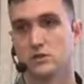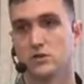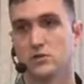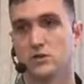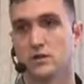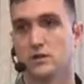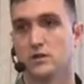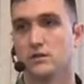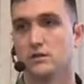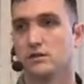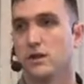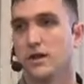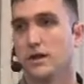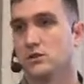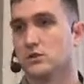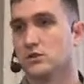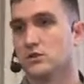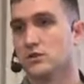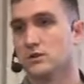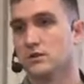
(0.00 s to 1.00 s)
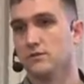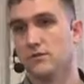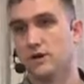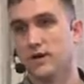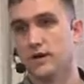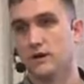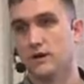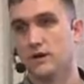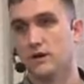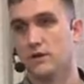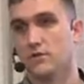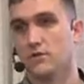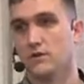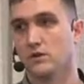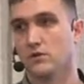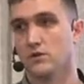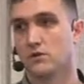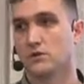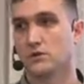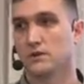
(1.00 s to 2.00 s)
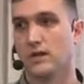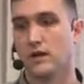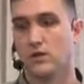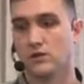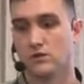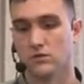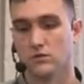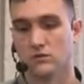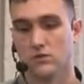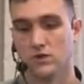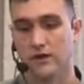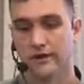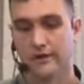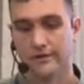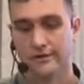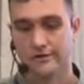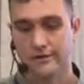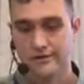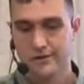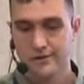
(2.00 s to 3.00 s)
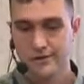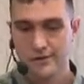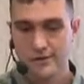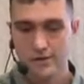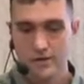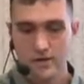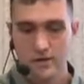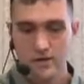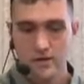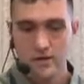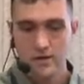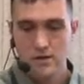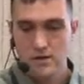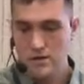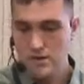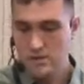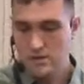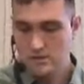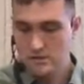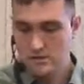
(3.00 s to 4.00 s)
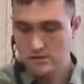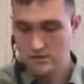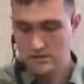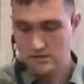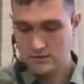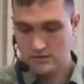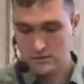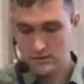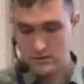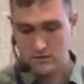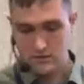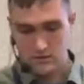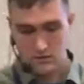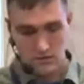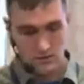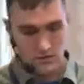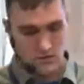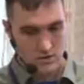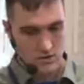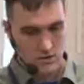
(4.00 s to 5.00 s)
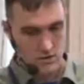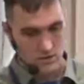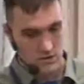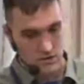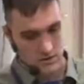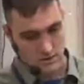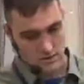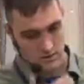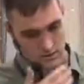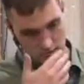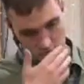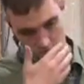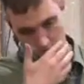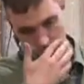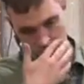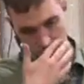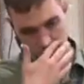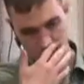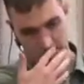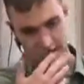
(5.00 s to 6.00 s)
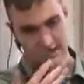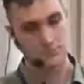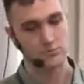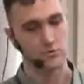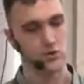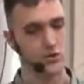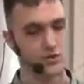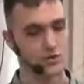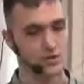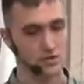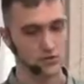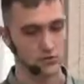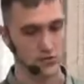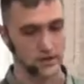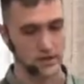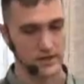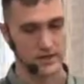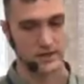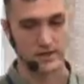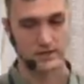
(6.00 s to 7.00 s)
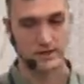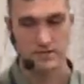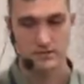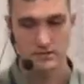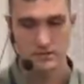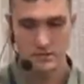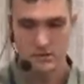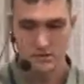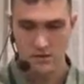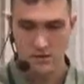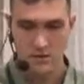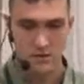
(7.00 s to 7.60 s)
You can actually define how will your town look like. So this project looked like this.